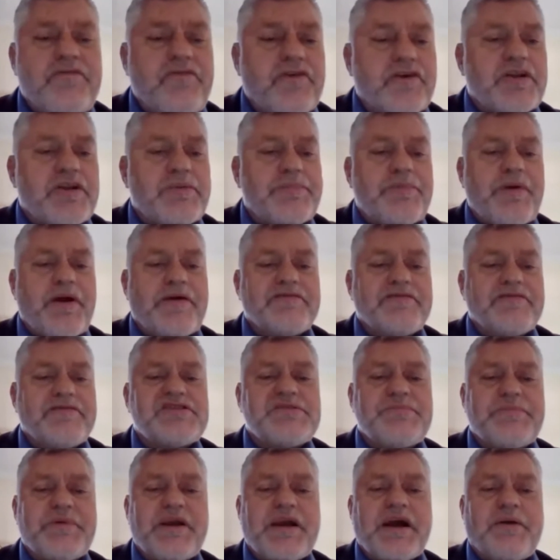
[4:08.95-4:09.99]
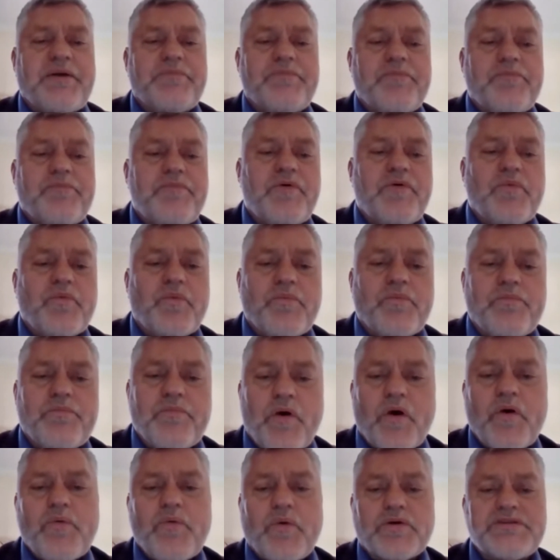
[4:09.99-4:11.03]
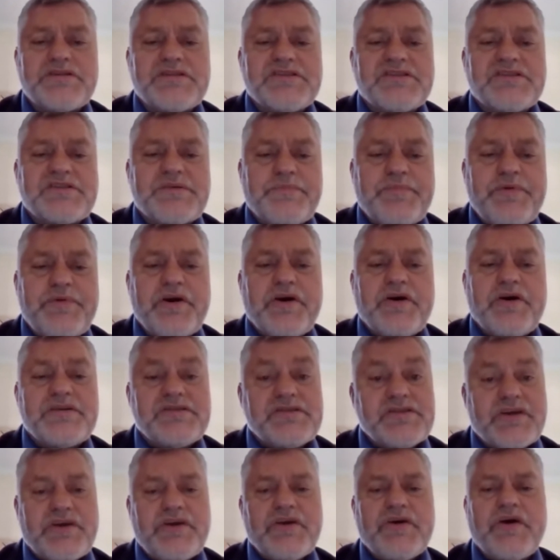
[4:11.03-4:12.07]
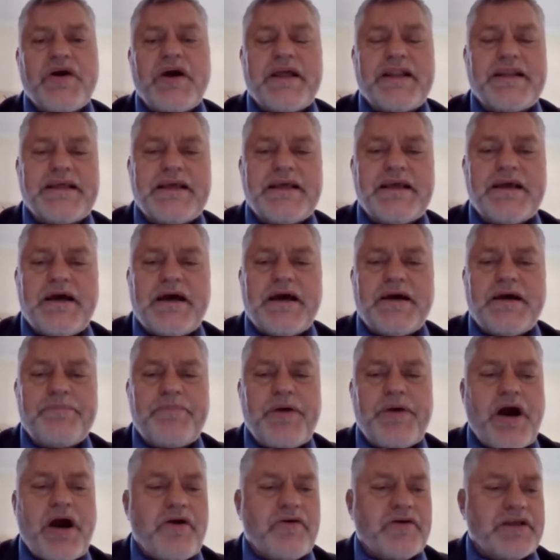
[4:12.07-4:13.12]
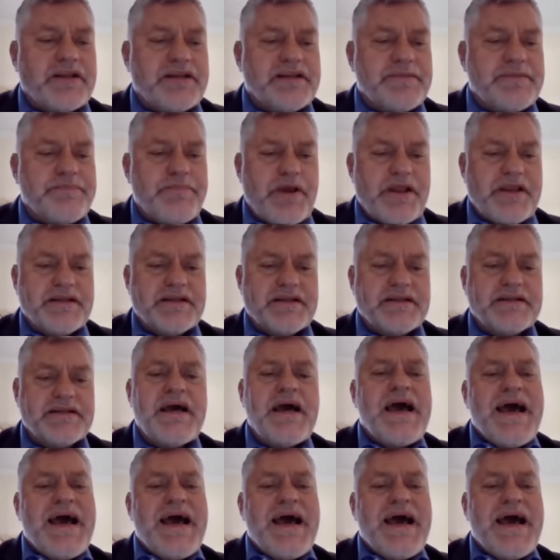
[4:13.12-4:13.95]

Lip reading: for the province to become more water secure and power independent.